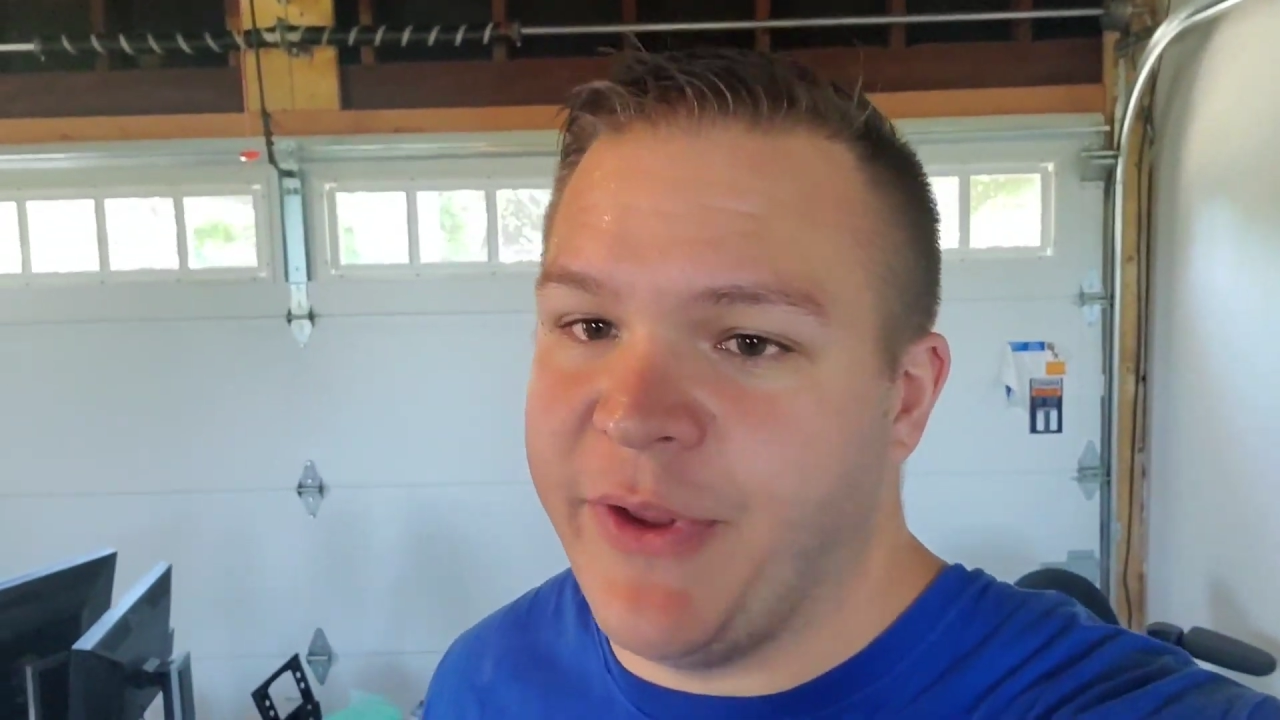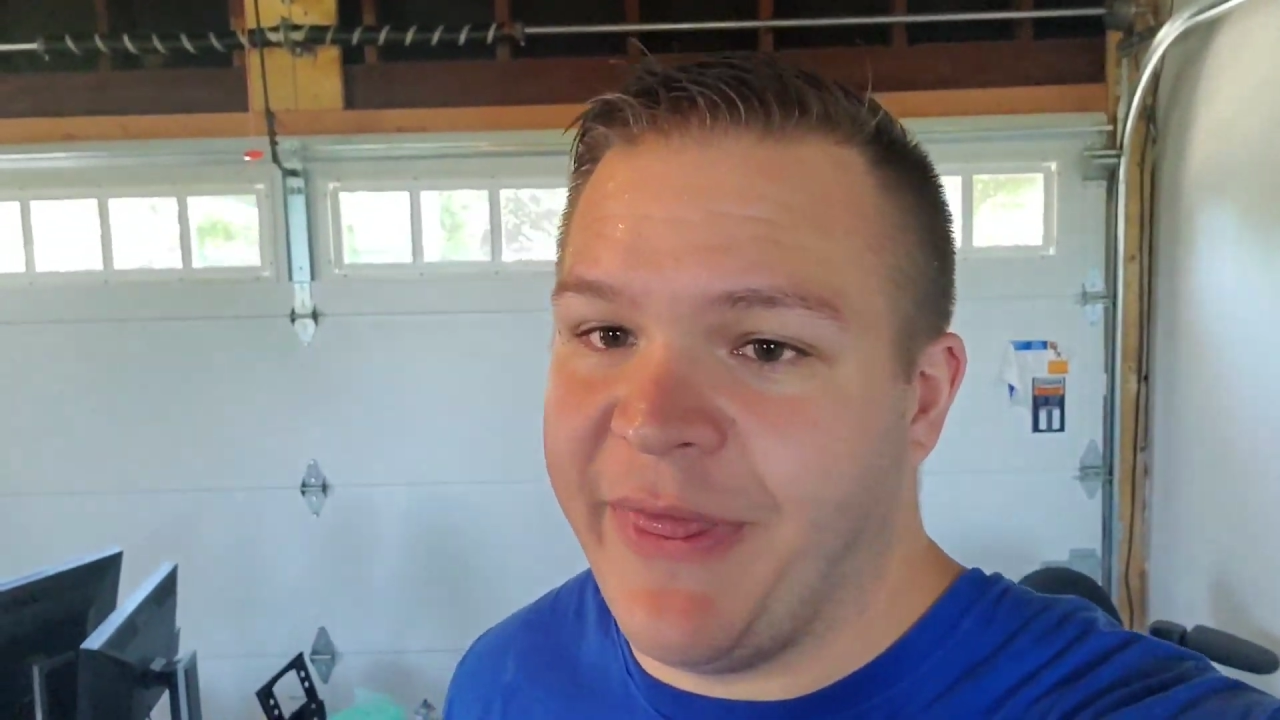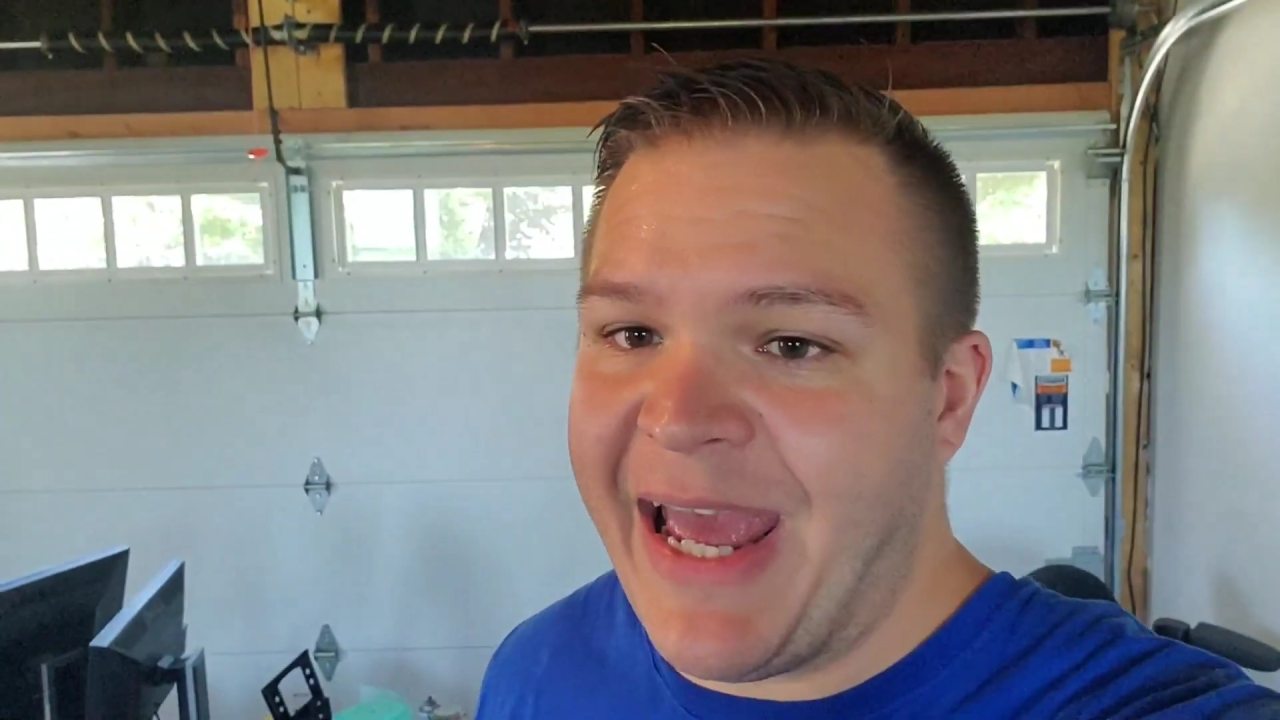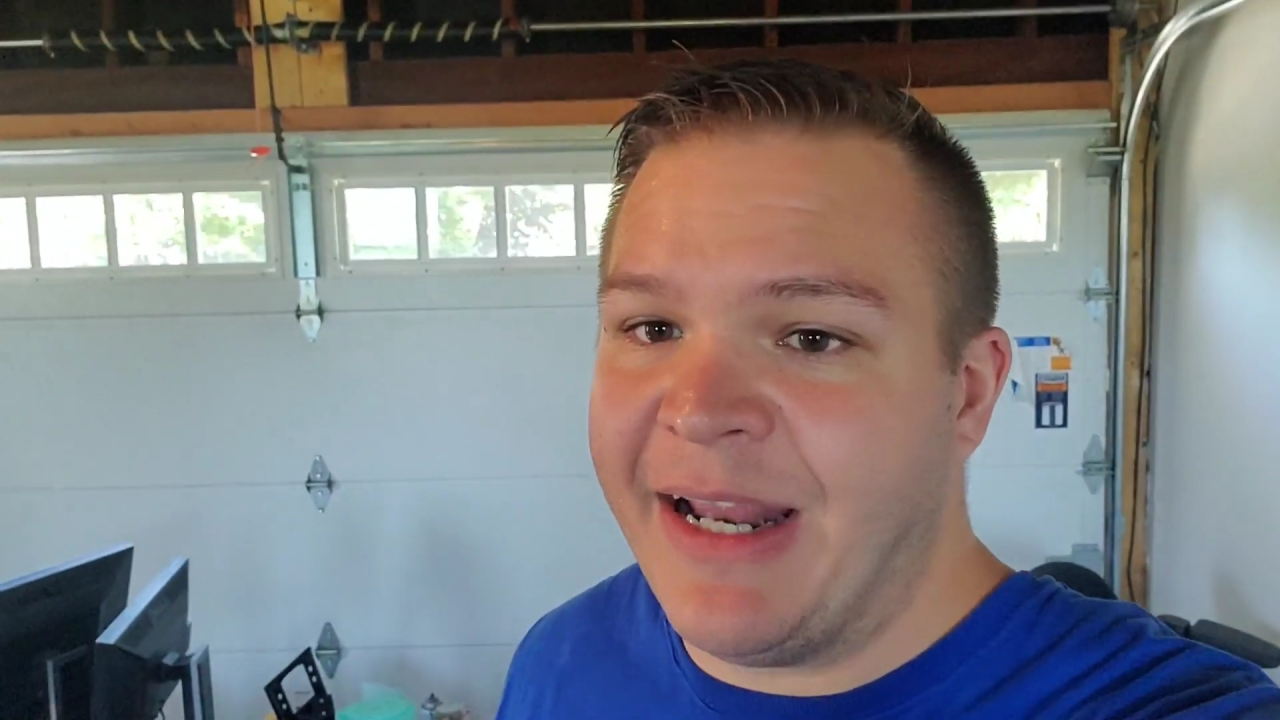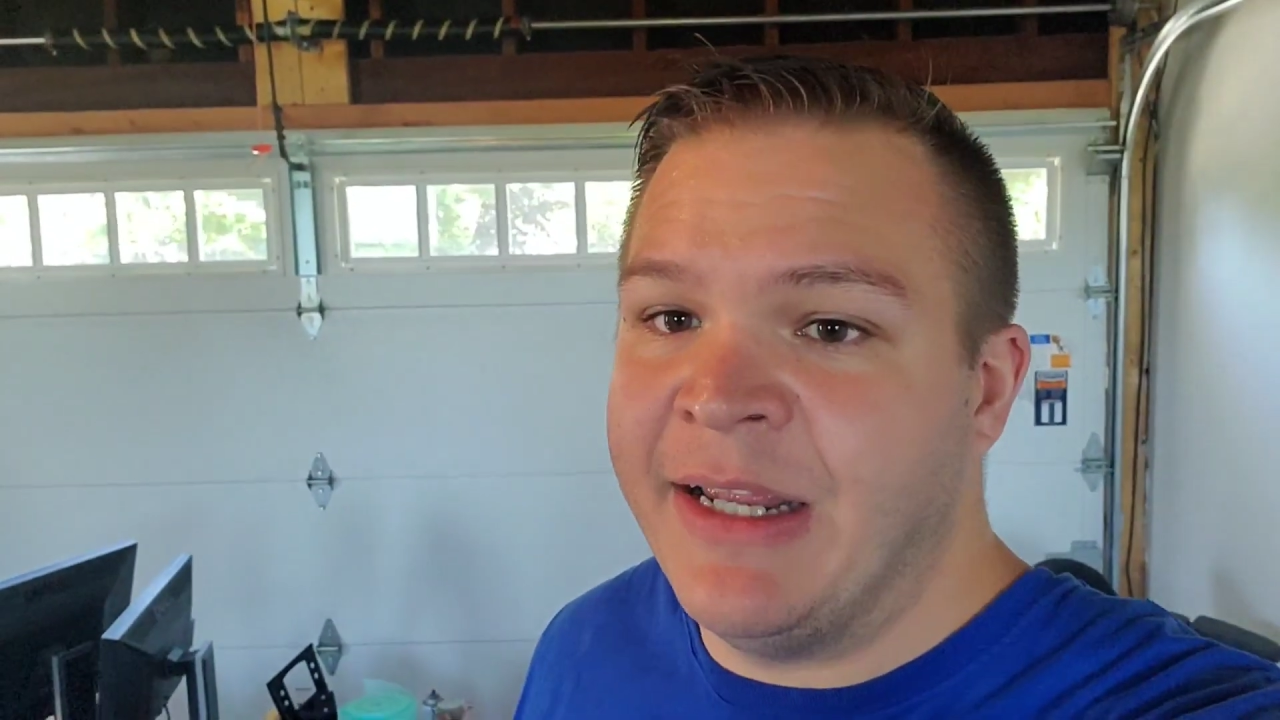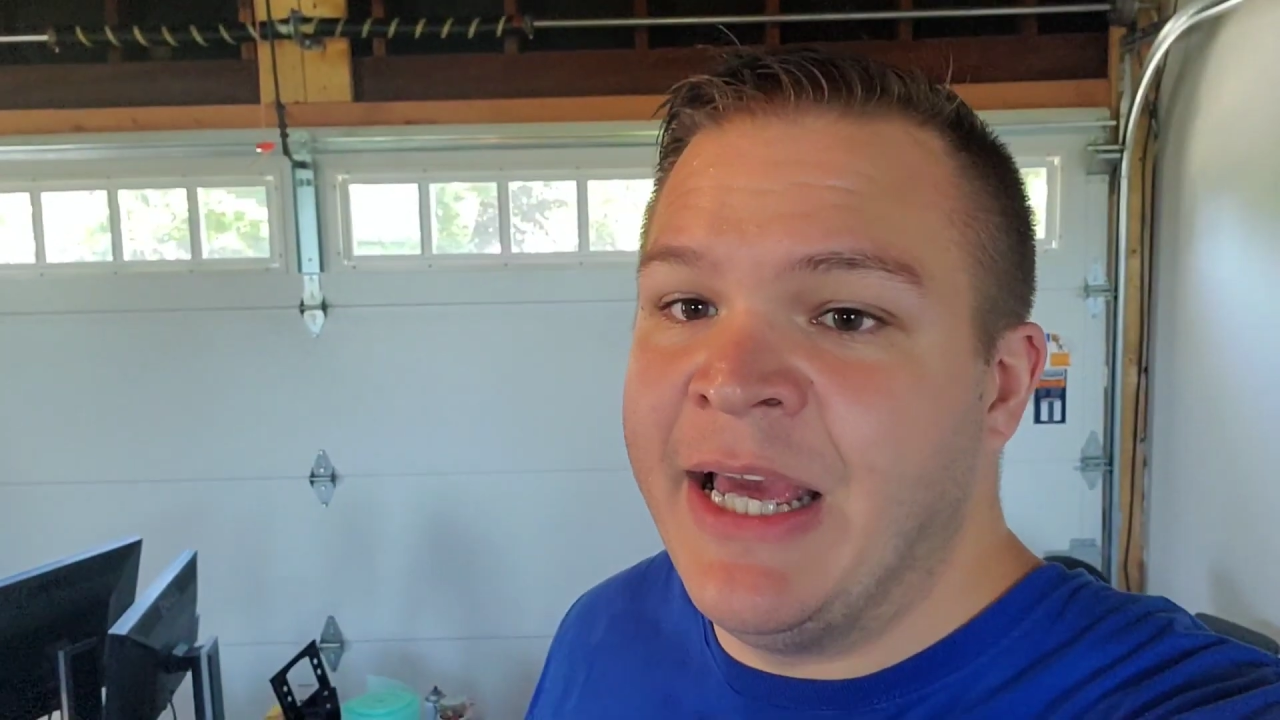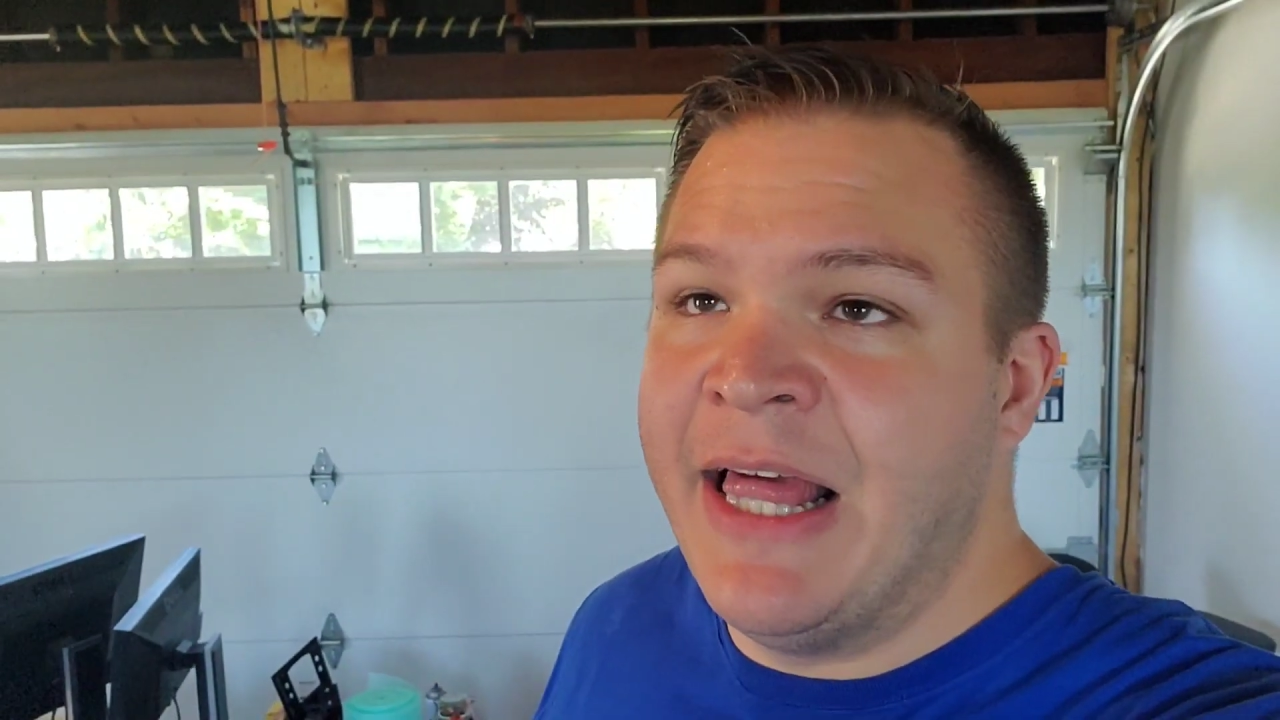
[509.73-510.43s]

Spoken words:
that.